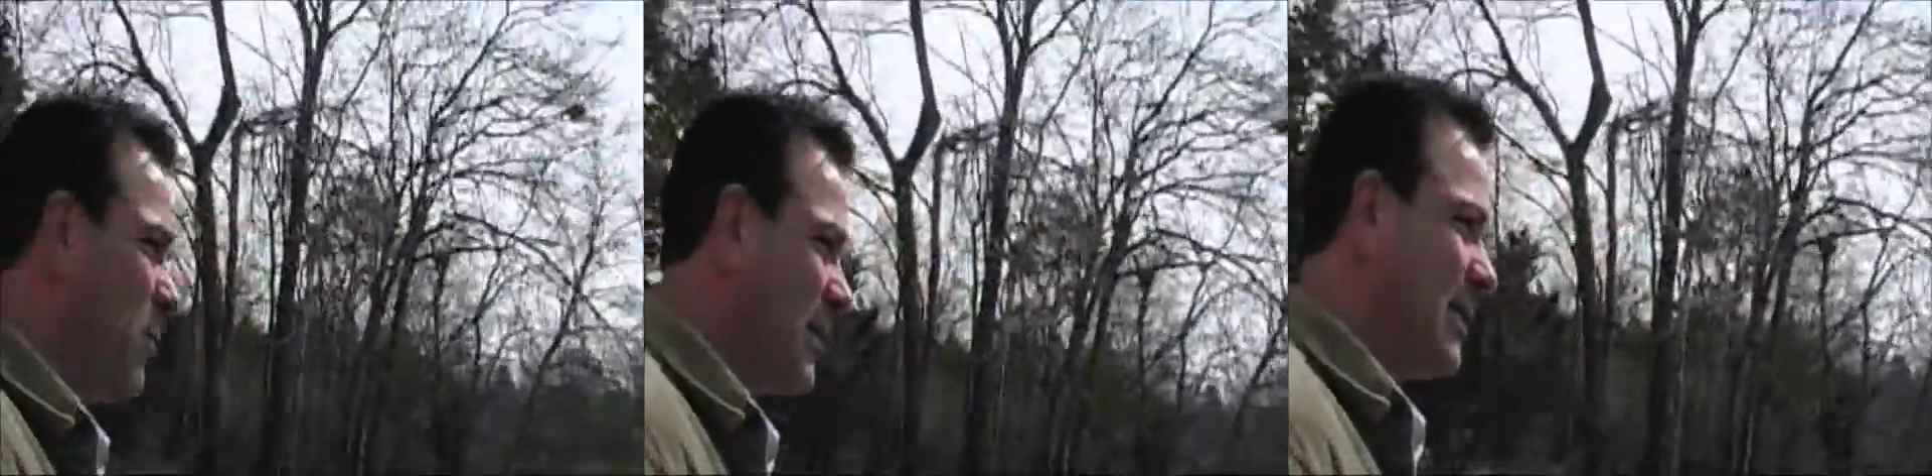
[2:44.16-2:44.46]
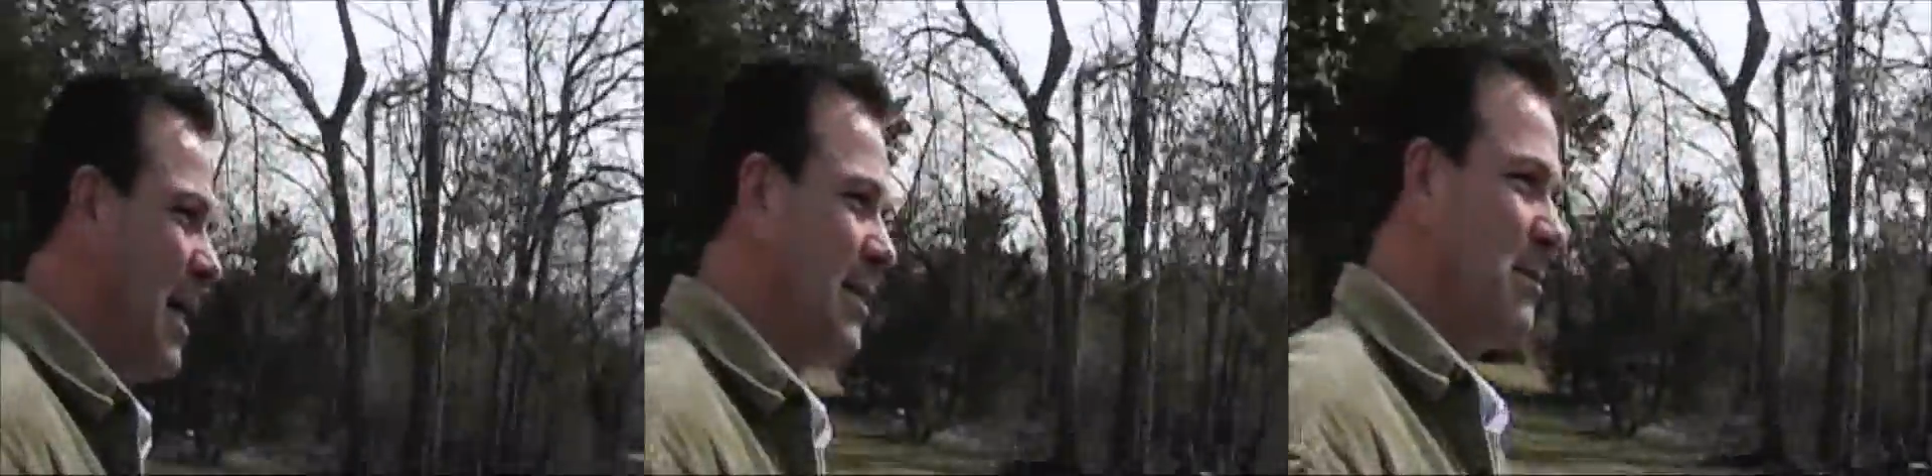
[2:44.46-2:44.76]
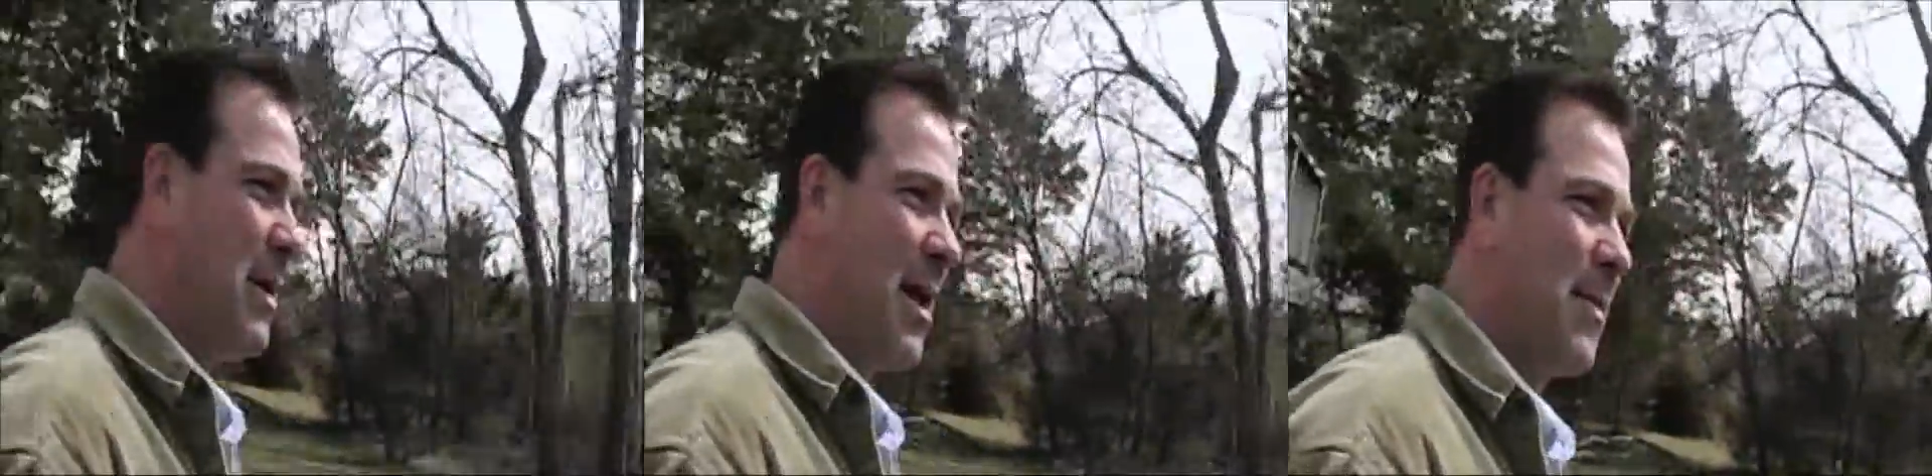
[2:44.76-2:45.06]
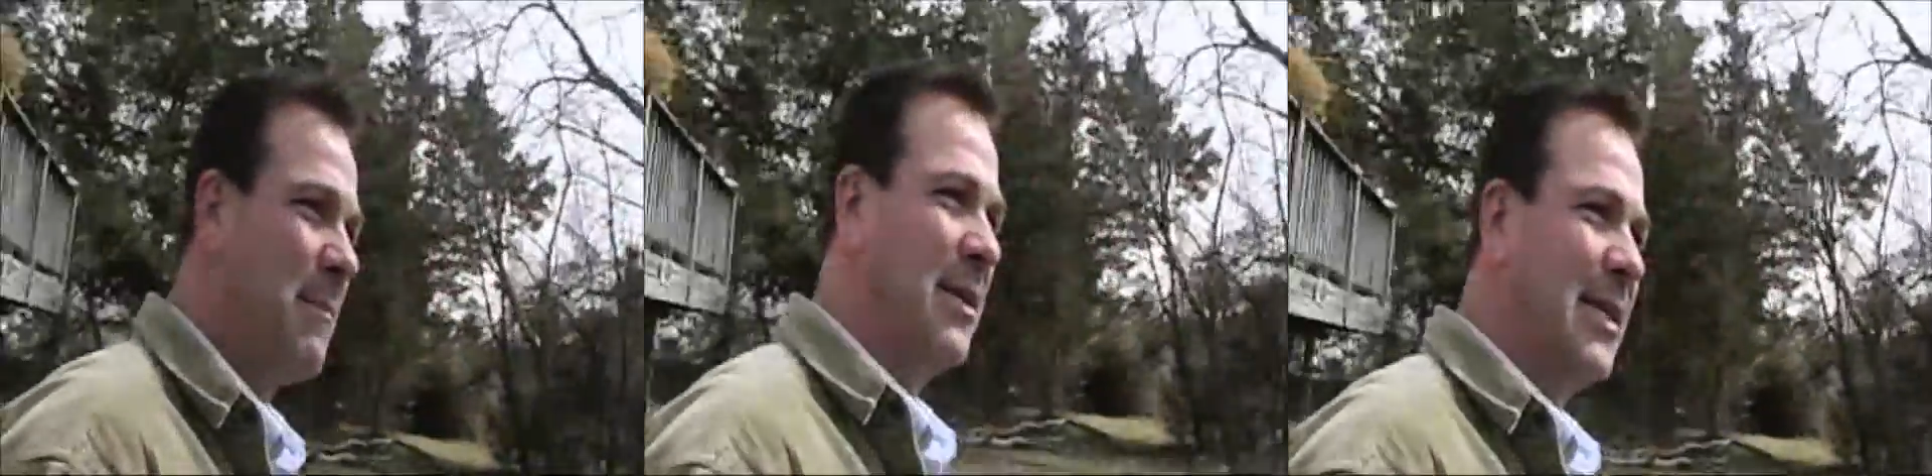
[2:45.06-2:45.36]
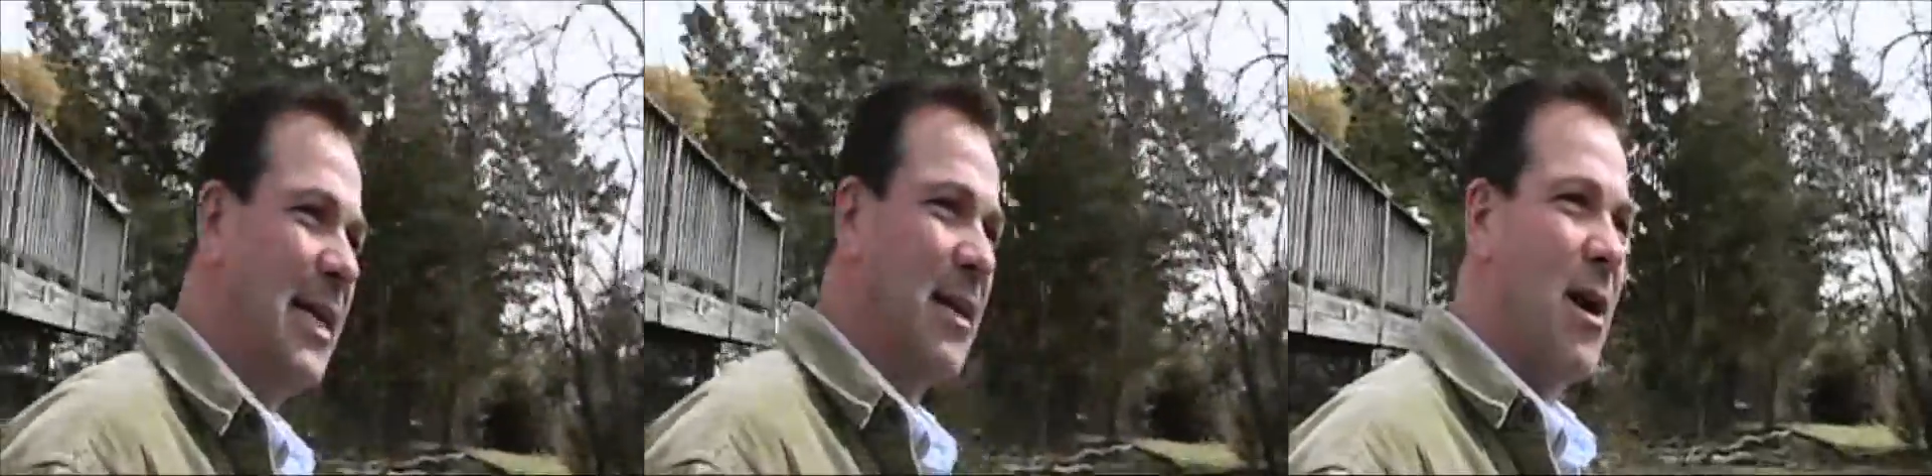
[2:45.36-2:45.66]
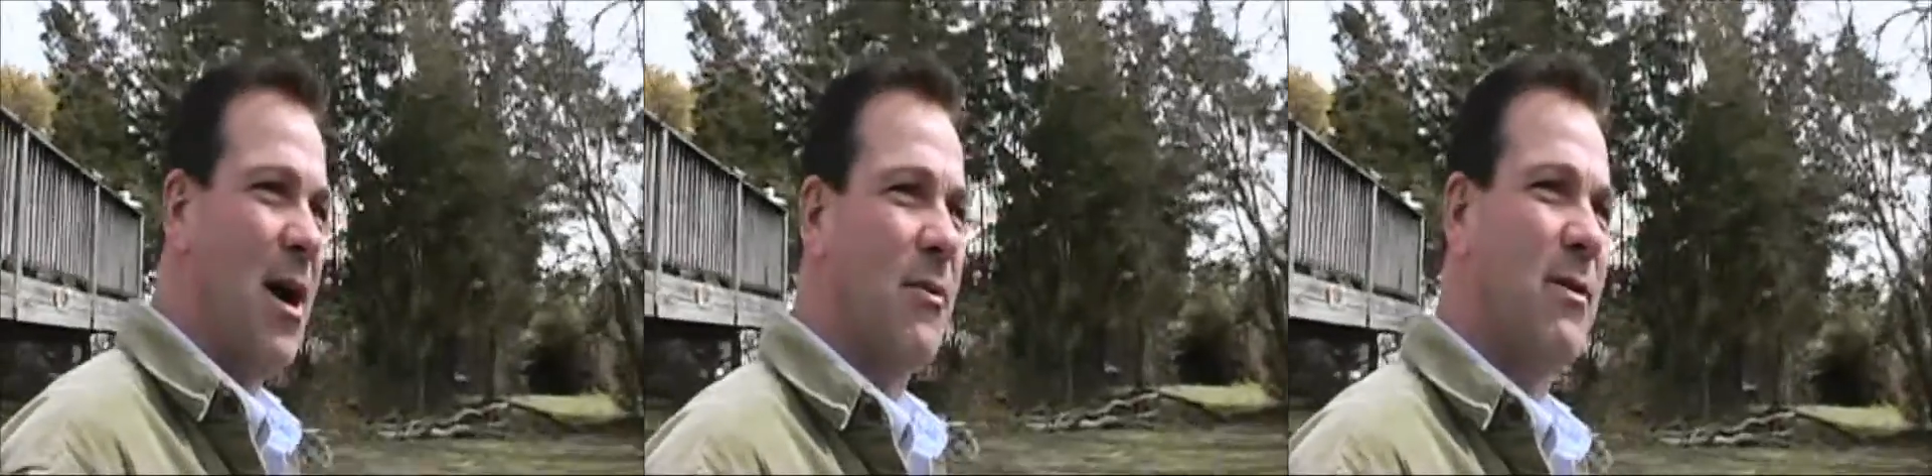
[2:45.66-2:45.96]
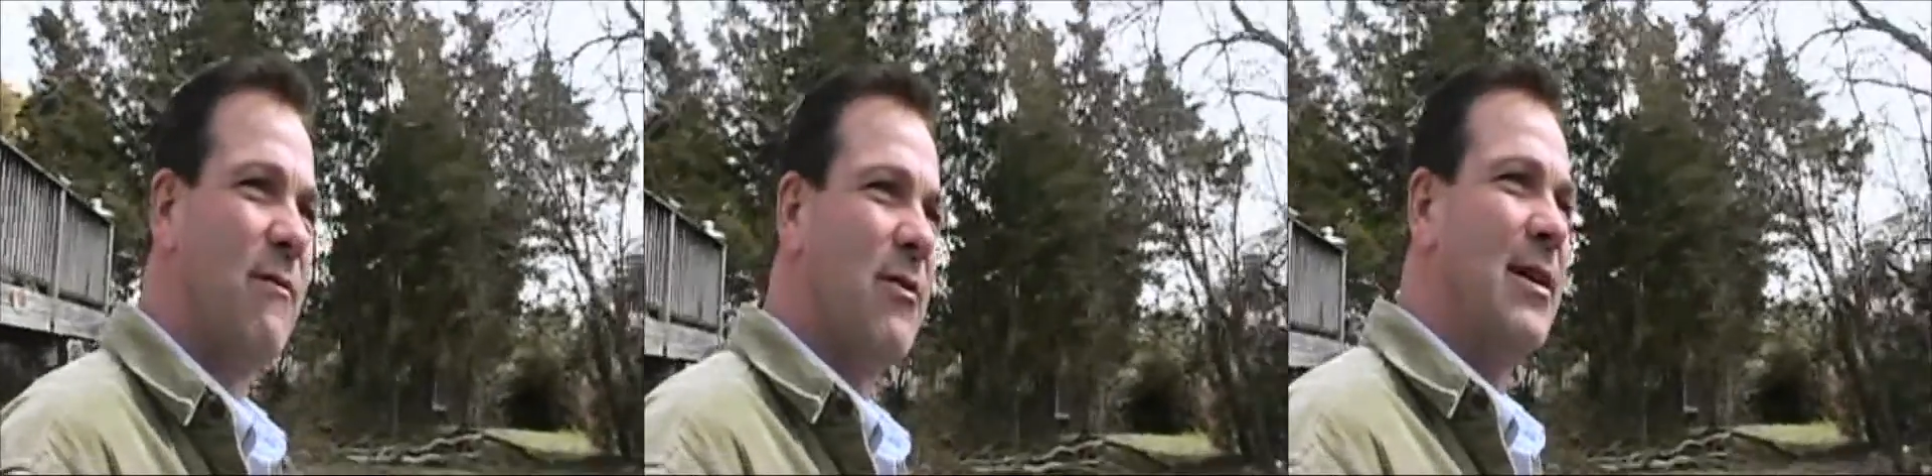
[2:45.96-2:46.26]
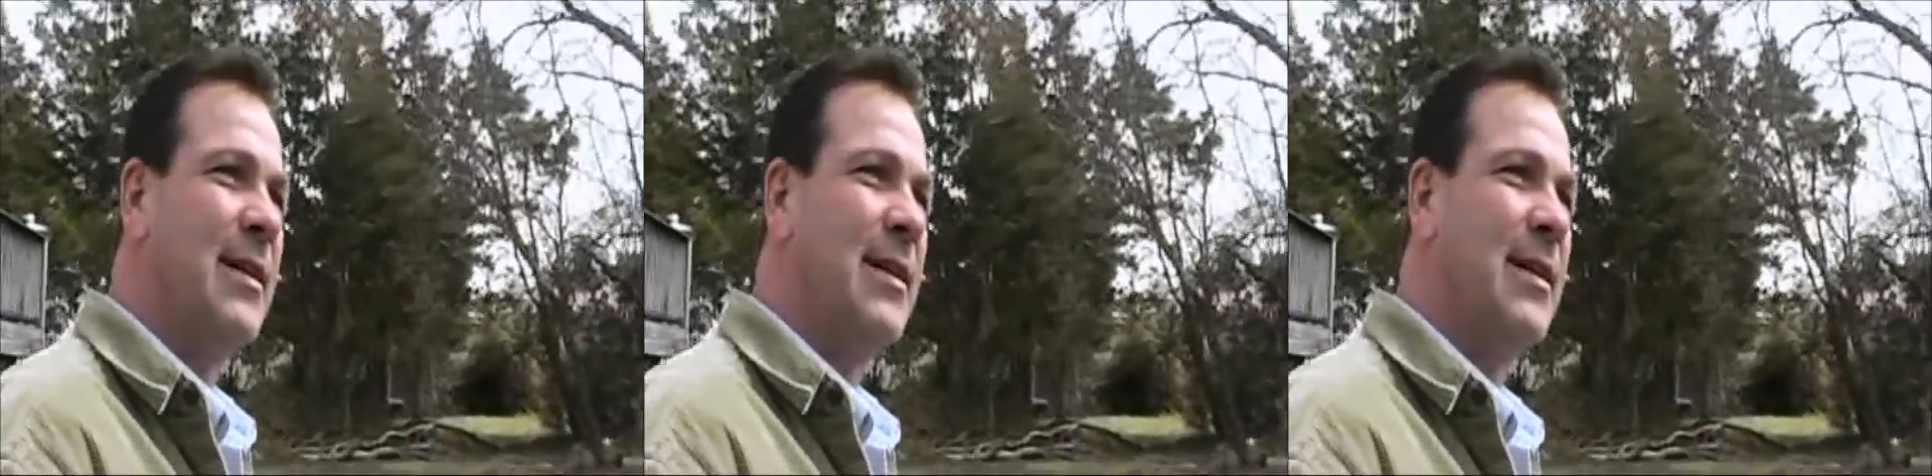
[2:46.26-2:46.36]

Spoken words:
what's nice about the Metedeconk River